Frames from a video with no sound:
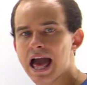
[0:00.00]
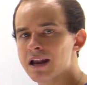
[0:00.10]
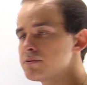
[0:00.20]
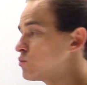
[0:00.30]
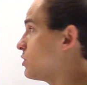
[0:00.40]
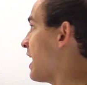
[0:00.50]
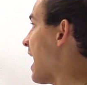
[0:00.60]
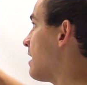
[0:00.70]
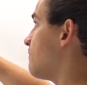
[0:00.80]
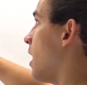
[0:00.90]
atoms we
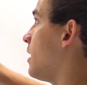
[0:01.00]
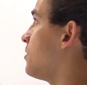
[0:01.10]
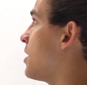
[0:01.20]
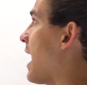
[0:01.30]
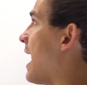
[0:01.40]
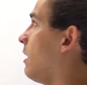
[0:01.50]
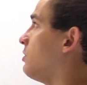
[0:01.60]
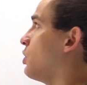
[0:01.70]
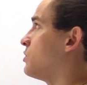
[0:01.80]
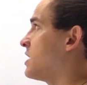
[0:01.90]
have on the
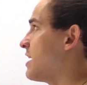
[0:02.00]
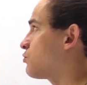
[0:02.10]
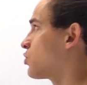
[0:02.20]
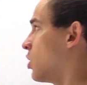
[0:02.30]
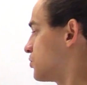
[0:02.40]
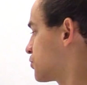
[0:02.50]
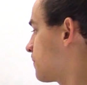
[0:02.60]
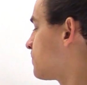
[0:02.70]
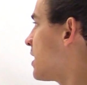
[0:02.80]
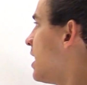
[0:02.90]
aldotetrose.
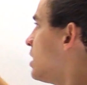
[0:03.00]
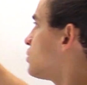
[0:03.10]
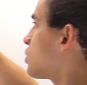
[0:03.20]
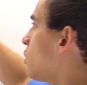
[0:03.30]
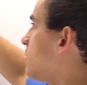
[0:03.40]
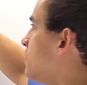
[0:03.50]
So